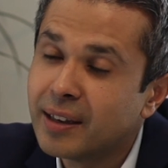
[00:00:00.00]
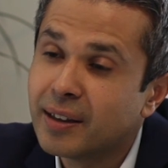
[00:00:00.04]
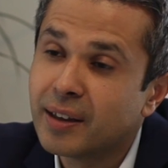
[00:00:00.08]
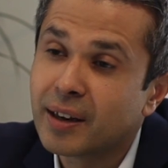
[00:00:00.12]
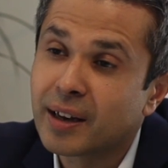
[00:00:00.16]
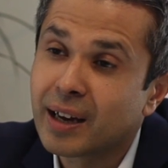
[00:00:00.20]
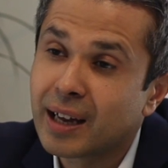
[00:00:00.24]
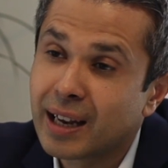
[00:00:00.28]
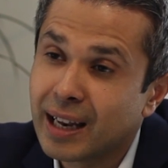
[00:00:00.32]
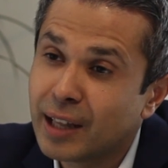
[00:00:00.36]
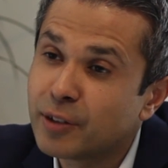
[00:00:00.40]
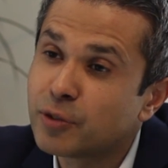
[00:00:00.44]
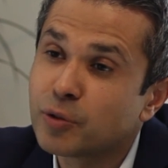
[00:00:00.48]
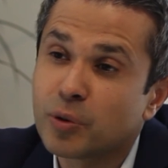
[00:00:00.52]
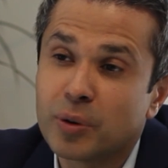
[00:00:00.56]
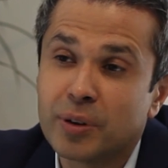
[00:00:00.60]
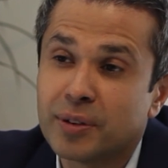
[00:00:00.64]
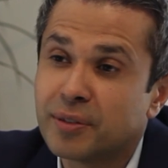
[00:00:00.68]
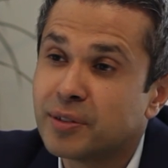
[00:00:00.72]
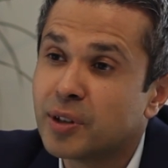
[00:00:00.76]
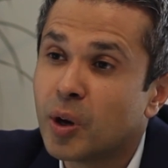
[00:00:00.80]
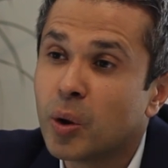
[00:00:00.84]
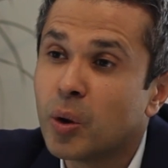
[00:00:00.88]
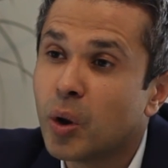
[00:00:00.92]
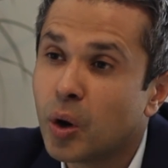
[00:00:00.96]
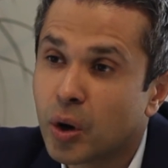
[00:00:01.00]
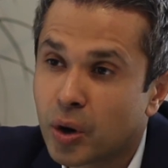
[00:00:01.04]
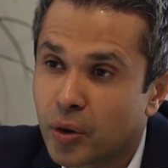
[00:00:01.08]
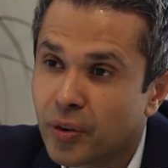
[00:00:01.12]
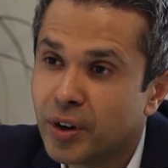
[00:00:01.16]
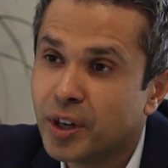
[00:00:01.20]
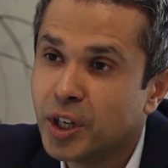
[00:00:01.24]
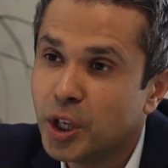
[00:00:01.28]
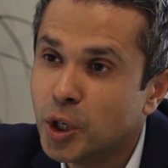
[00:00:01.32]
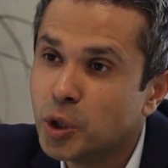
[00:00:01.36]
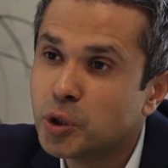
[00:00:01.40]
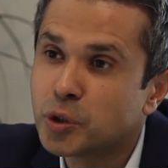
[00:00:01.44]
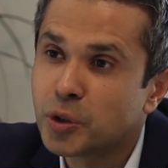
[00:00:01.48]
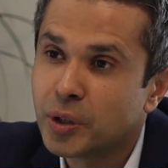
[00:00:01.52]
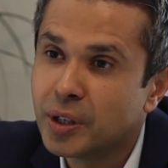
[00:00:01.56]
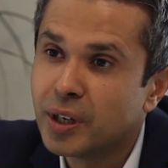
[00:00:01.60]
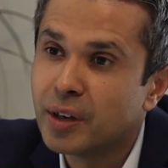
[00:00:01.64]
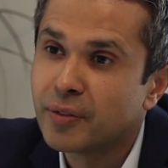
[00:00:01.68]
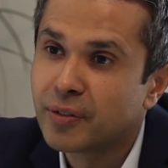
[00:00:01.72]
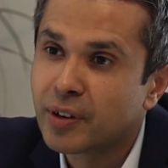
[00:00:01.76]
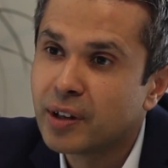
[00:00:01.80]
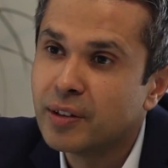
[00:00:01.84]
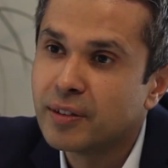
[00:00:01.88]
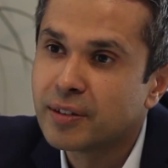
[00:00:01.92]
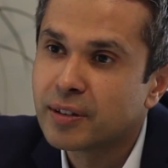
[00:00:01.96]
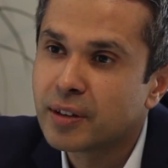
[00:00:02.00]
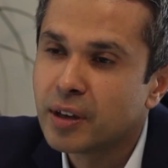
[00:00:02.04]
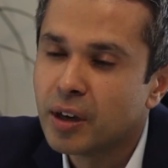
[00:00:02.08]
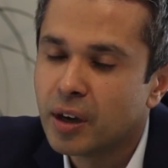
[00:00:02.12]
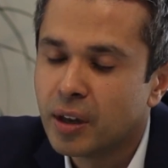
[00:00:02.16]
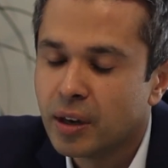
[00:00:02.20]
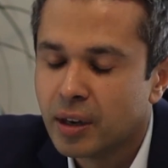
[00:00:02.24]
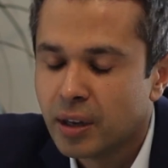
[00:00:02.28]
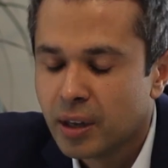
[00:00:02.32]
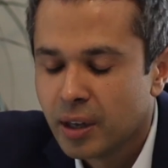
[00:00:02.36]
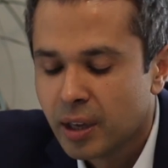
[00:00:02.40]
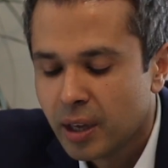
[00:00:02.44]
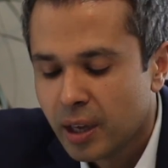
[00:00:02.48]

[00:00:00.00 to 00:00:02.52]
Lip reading: that cholesterol is no longer a nutrient of concern.